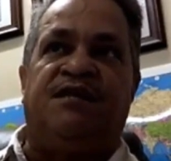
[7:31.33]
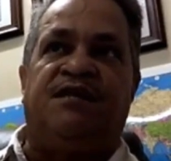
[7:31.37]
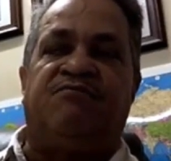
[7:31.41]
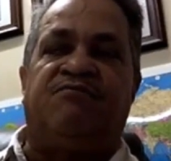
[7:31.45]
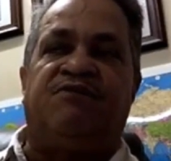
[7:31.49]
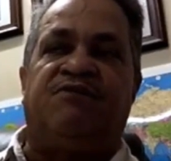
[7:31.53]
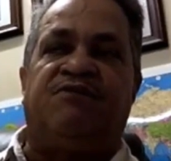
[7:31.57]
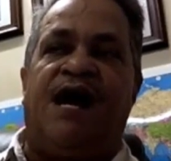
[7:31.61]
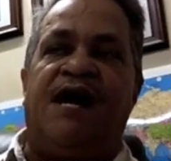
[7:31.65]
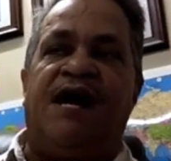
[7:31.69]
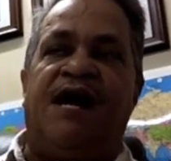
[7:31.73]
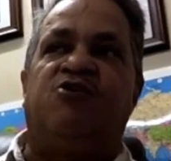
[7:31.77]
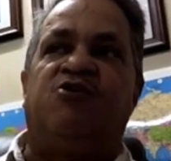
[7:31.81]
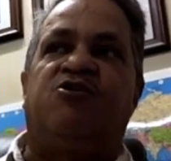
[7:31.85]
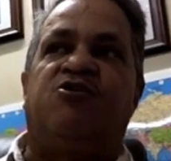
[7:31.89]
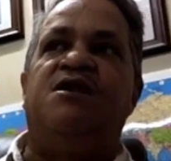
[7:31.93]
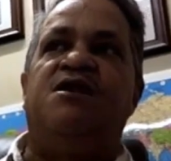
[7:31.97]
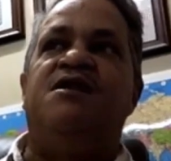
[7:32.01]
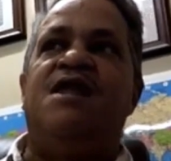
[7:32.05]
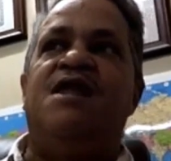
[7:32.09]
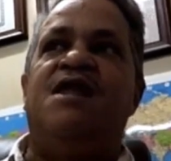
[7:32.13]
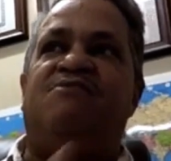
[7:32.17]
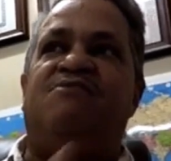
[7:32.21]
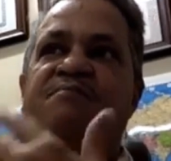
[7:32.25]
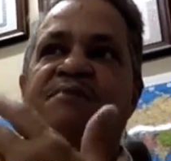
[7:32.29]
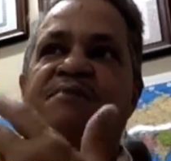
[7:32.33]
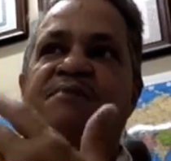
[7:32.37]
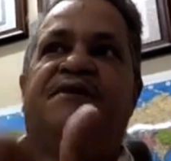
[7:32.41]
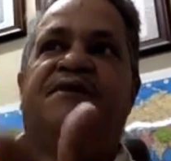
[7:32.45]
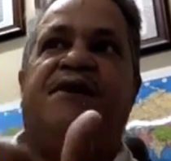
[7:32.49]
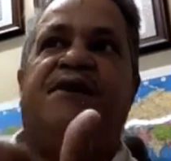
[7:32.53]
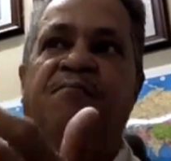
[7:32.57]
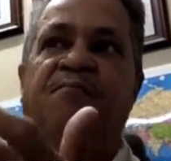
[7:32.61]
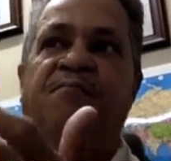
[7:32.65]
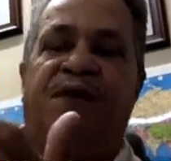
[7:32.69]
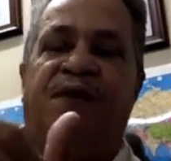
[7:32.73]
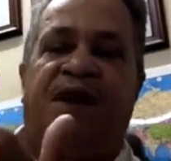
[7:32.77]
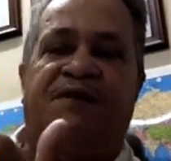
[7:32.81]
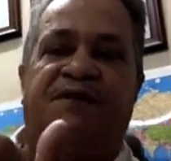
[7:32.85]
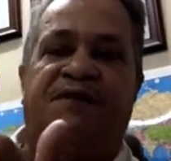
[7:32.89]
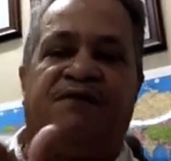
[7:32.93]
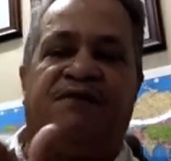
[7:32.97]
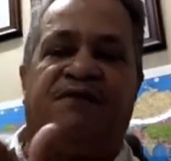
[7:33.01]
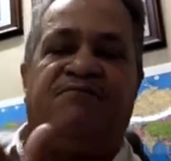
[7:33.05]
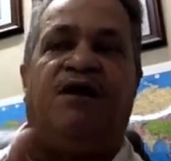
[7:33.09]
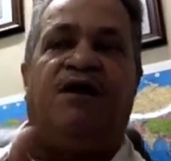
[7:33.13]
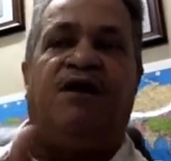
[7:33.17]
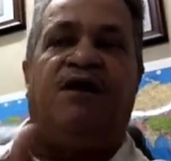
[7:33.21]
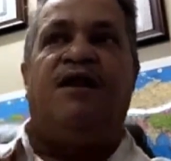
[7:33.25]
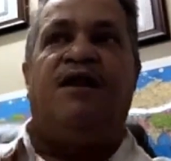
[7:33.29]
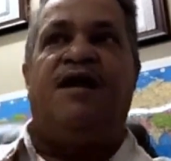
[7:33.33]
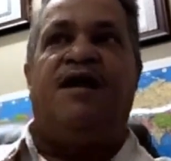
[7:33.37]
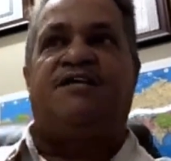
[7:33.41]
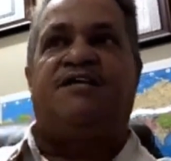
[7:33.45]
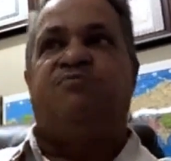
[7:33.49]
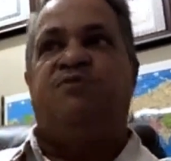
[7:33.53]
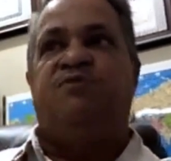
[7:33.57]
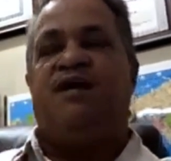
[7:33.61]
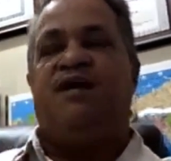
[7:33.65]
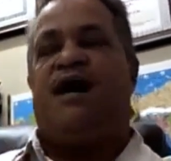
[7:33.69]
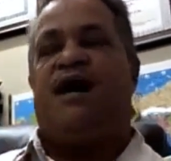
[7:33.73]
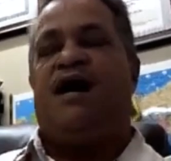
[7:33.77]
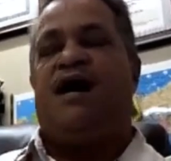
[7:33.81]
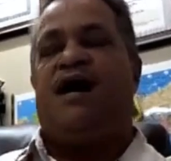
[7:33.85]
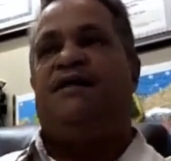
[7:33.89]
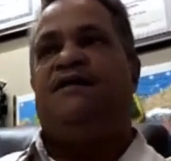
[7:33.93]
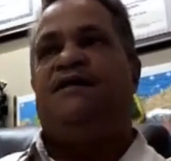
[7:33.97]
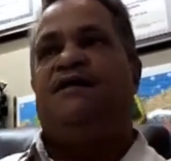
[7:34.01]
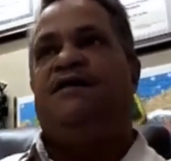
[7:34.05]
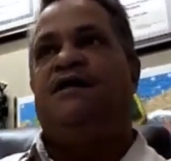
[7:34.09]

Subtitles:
of Guyana could never be competitive unless we had